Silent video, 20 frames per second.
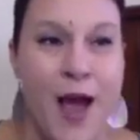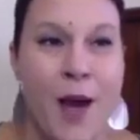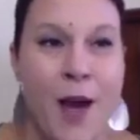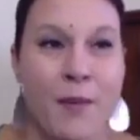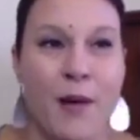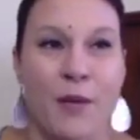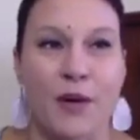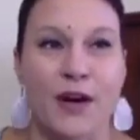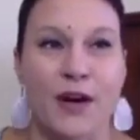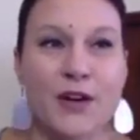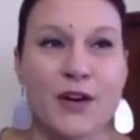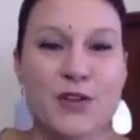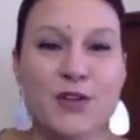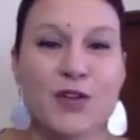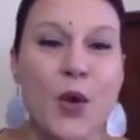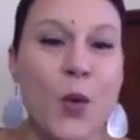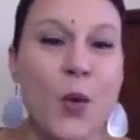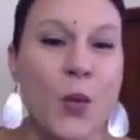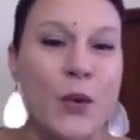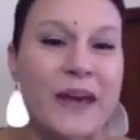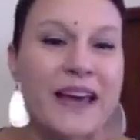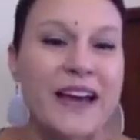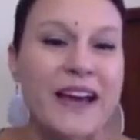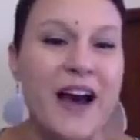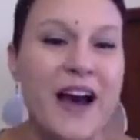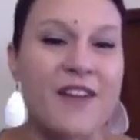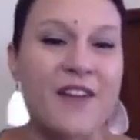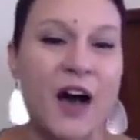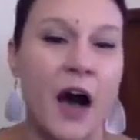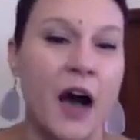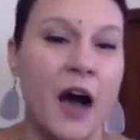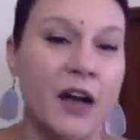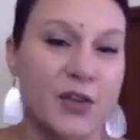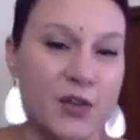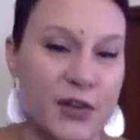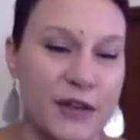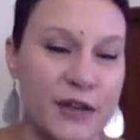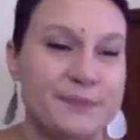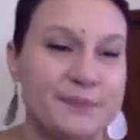But we're going to do the week of 100.